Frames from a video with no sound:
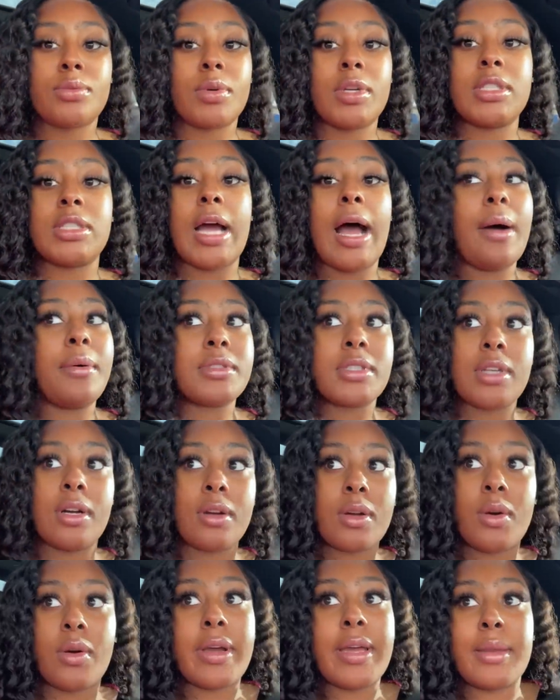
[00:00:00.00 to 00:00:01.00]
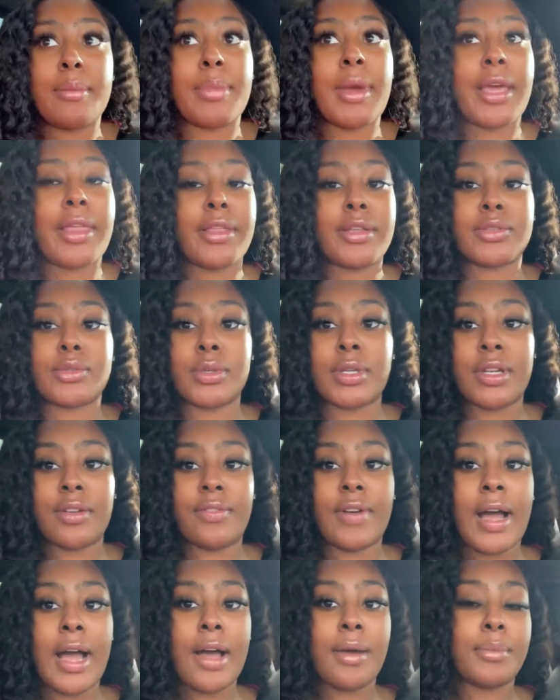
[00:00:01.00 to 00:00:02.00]
which I was going to go ahead and pay the
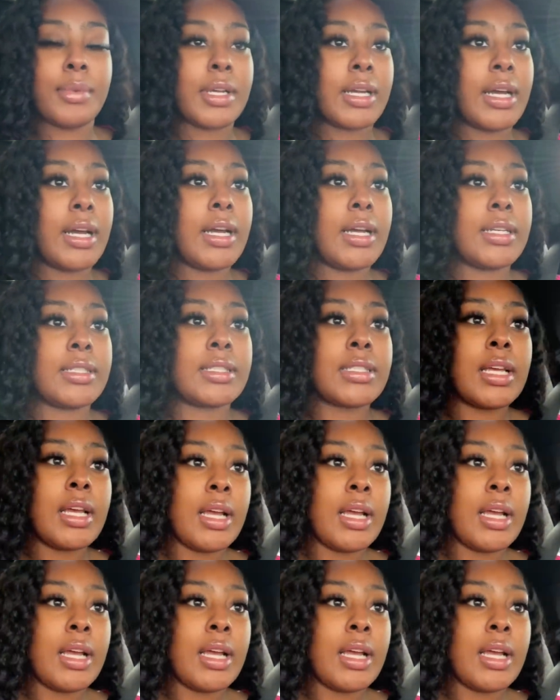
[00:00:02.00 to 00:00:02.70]
25 because